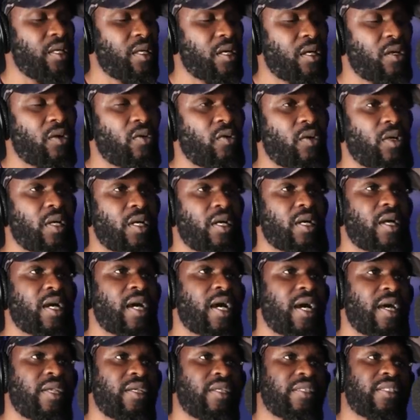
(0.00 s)
Yo,
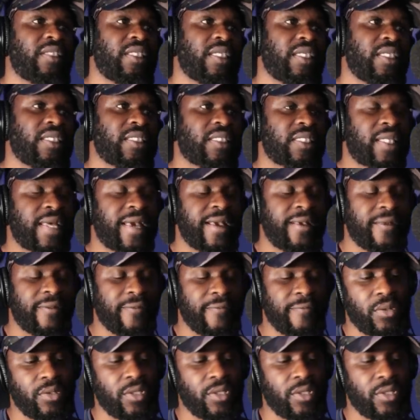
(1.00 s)
and the thing is, like,